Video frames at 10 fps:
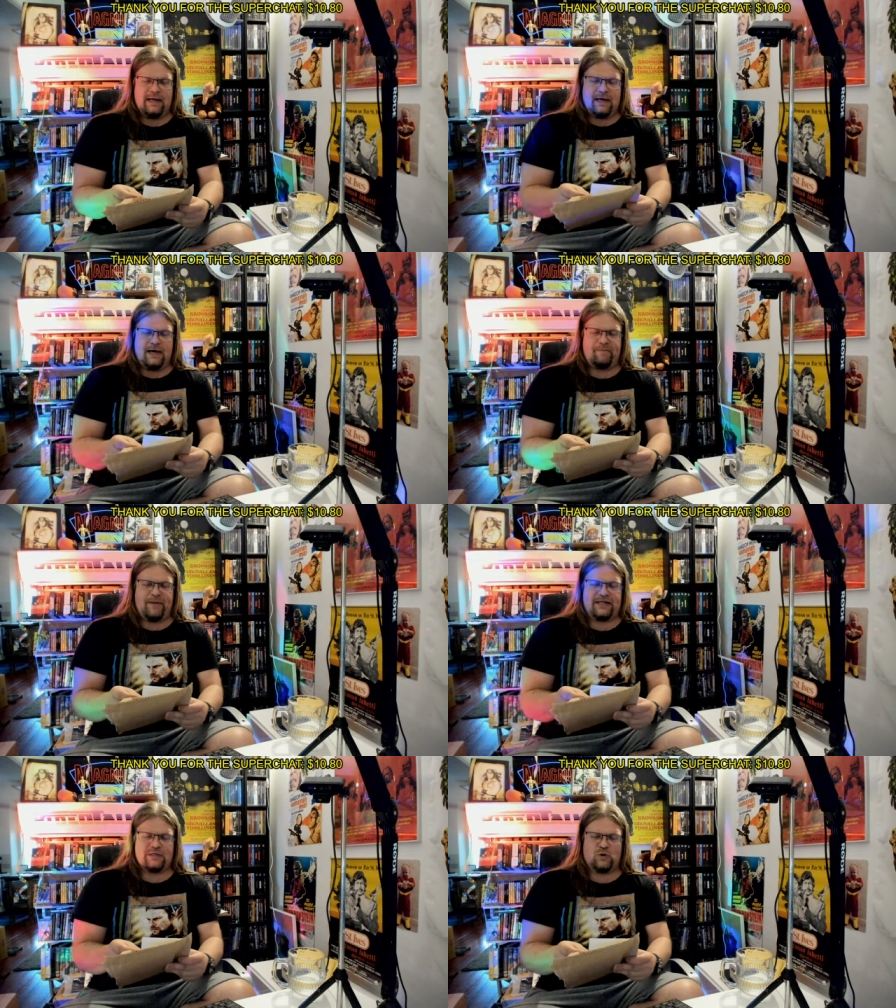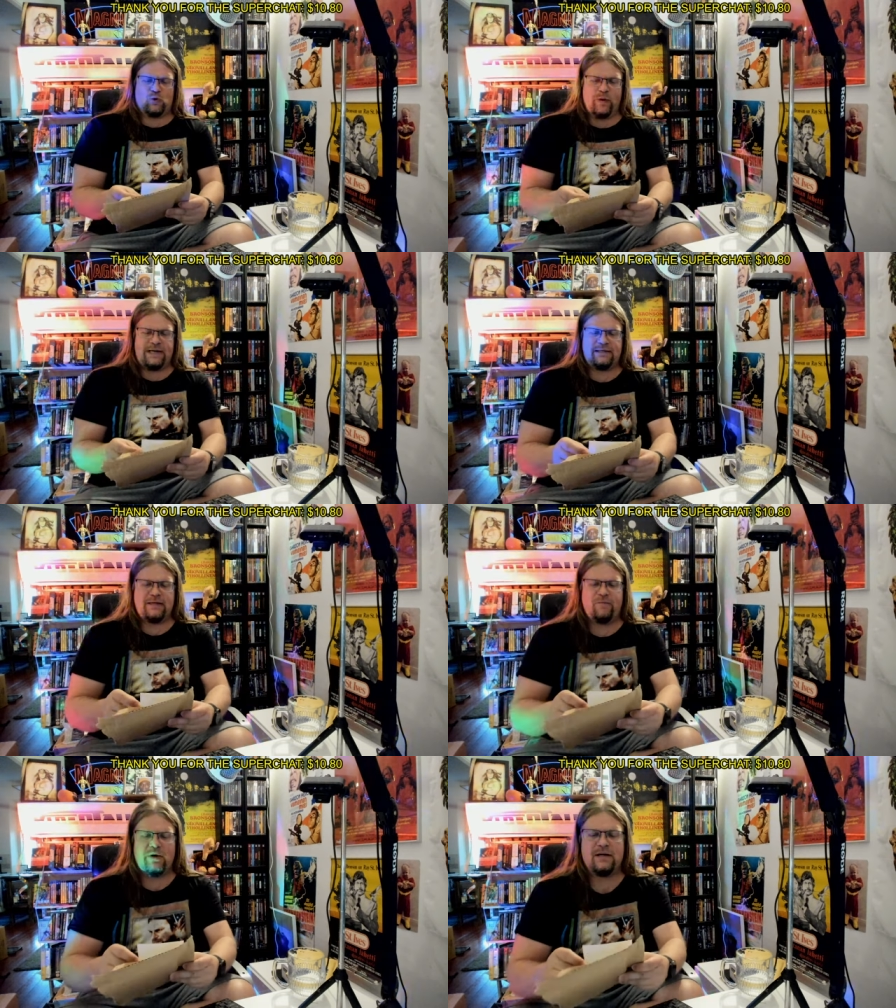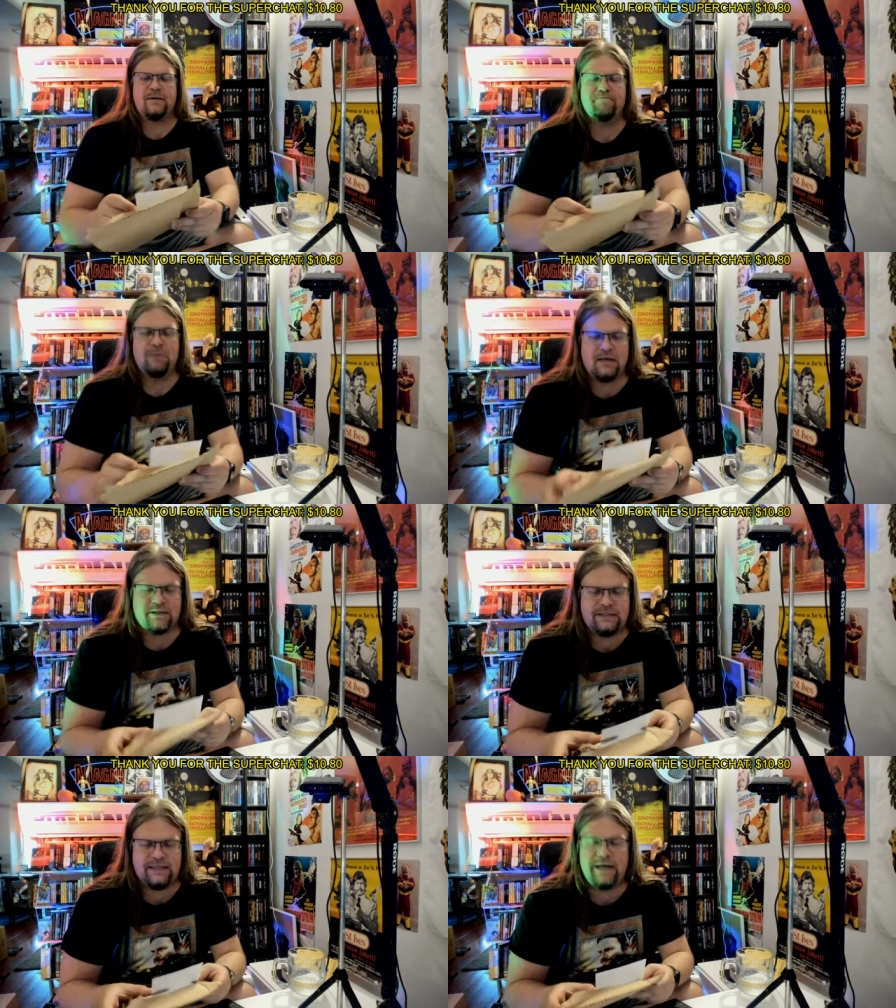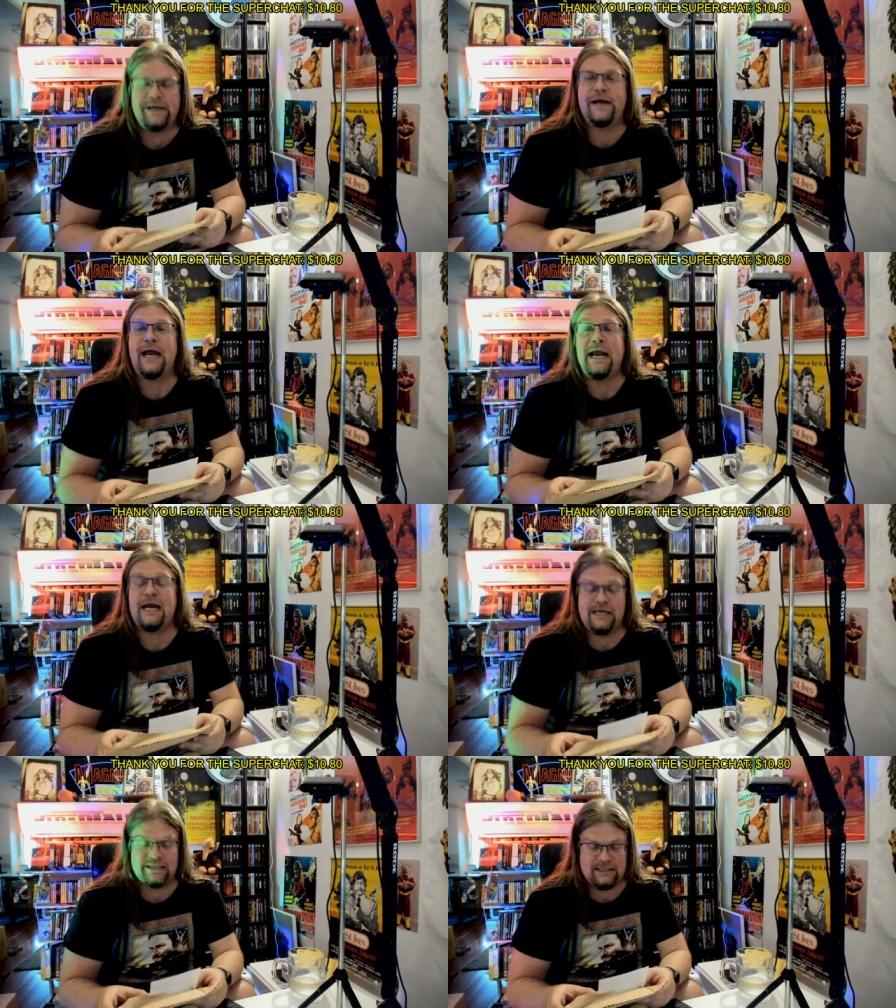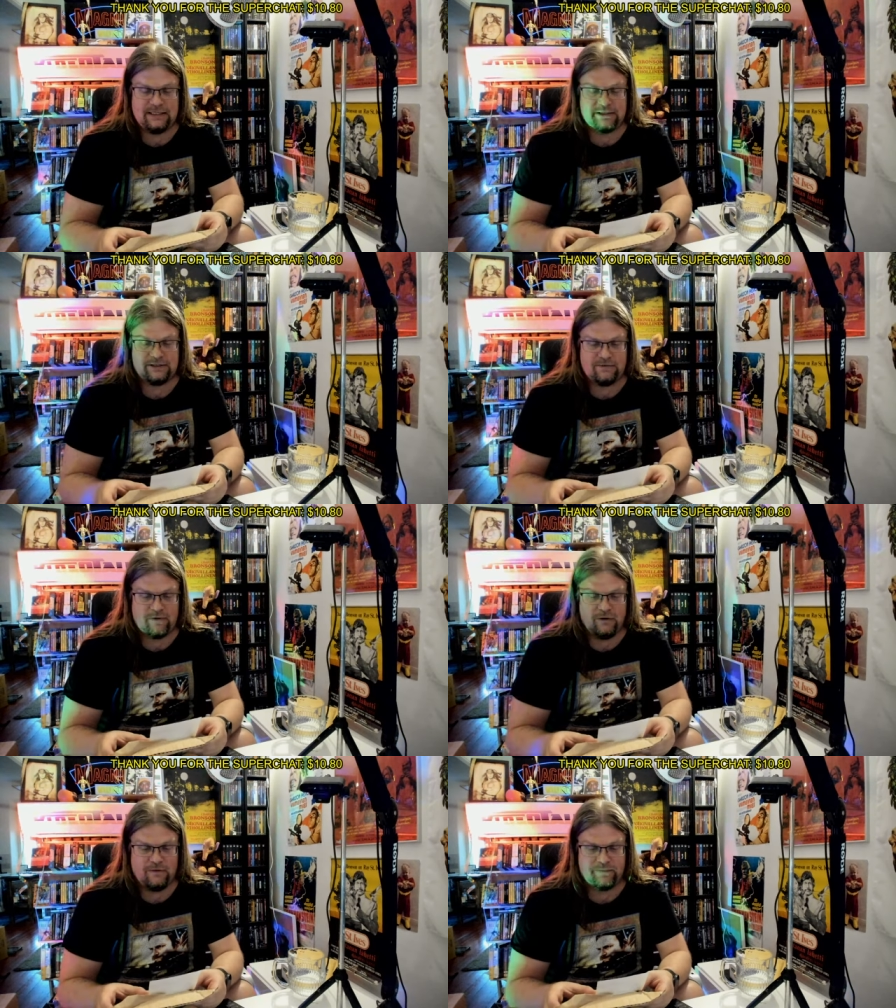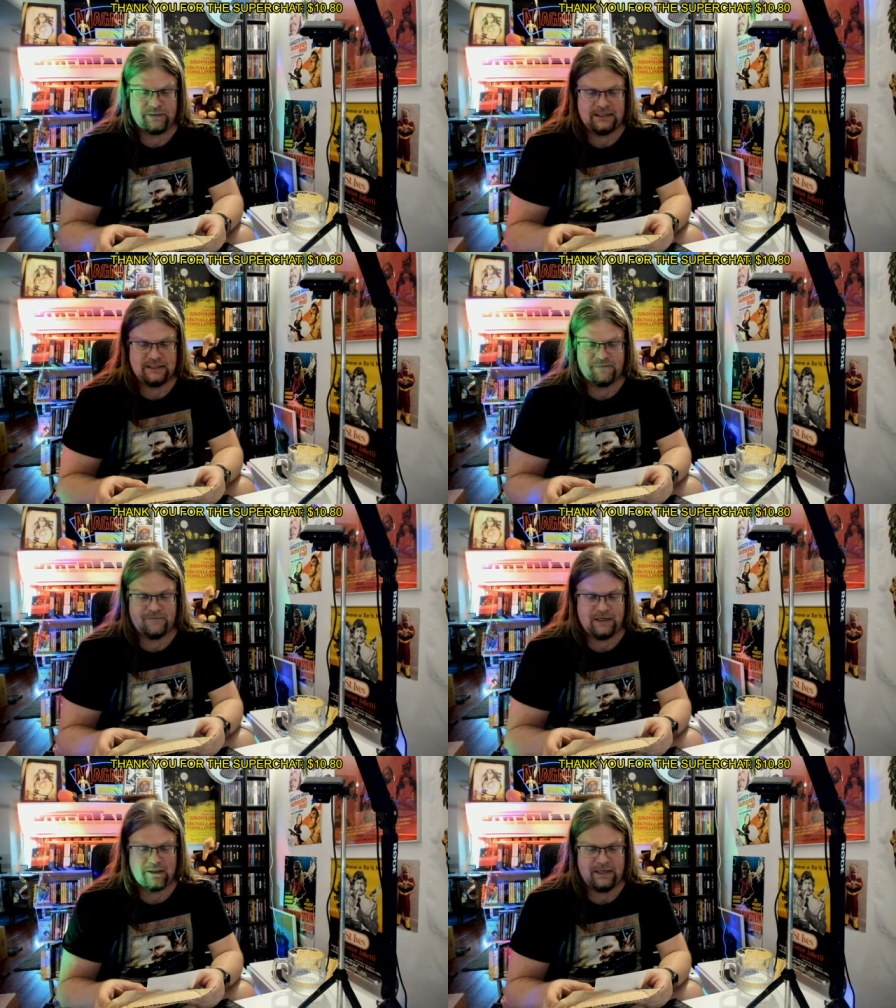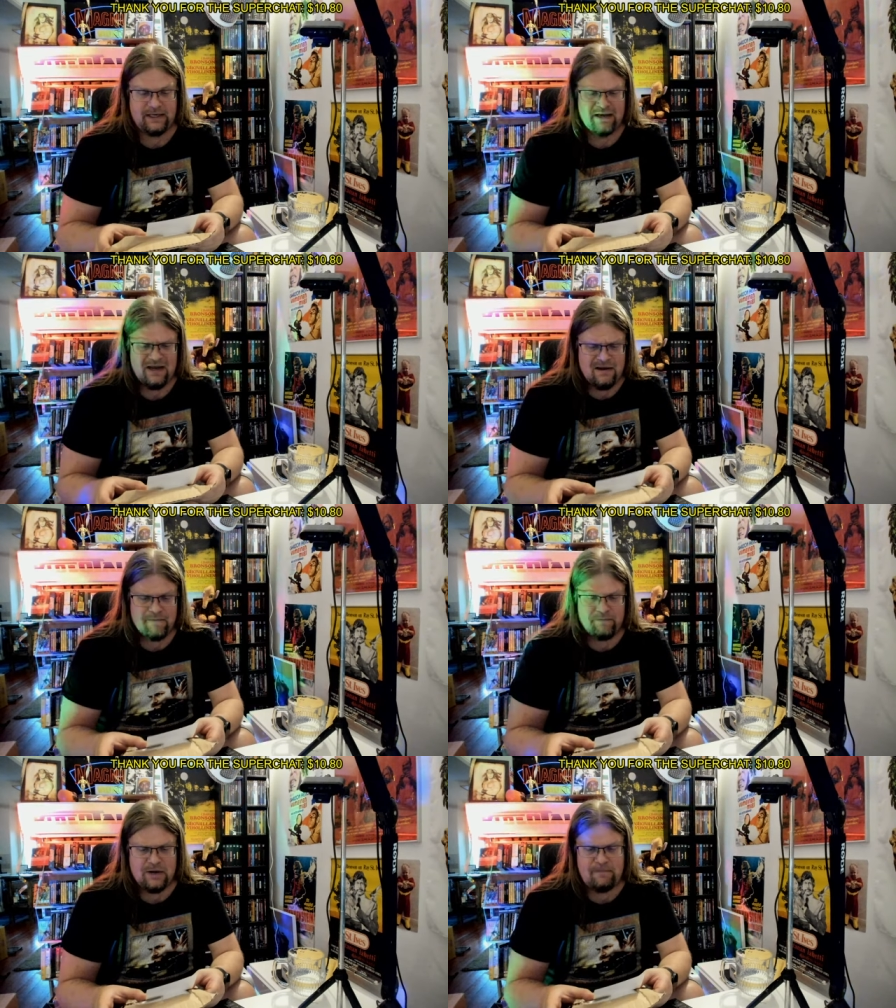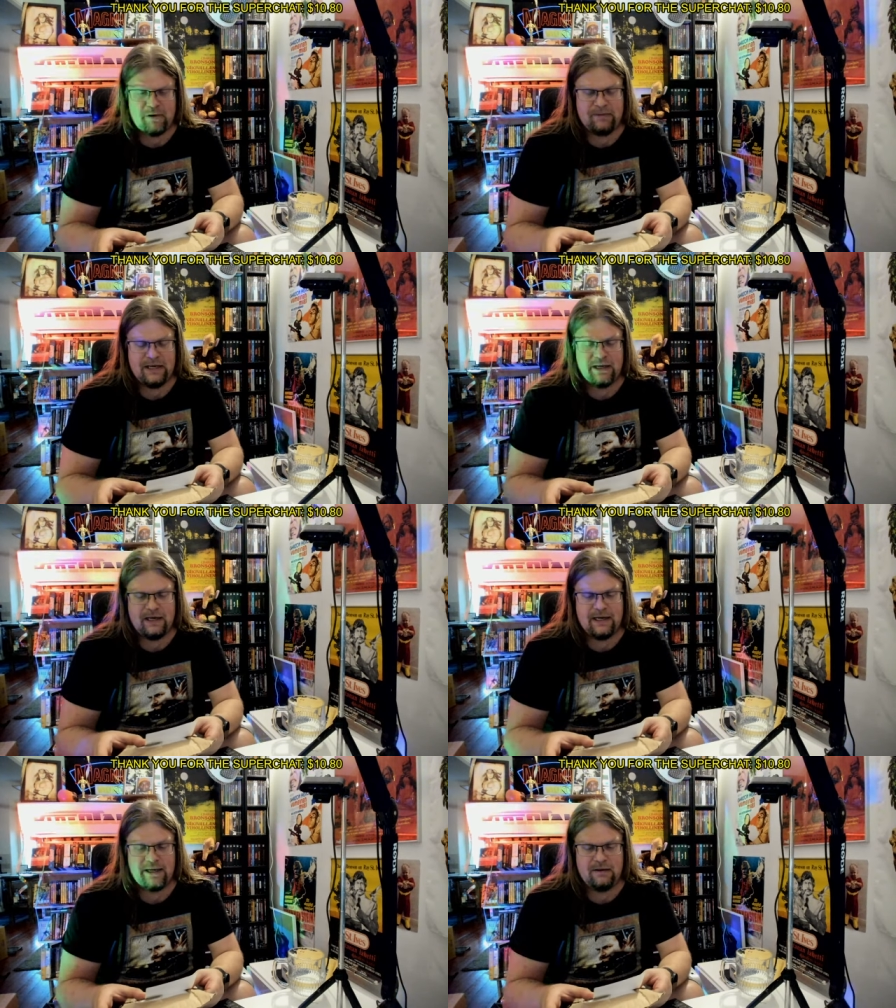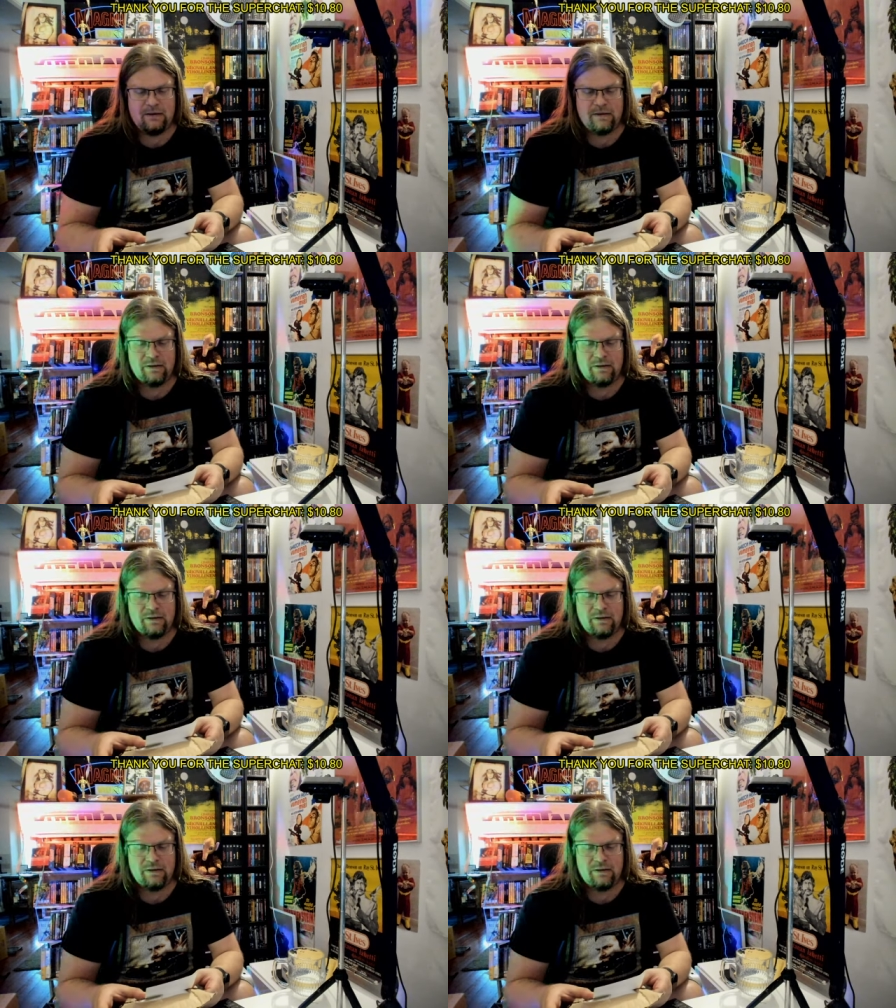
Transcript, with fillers: I paid $21.80 on this film, and probably total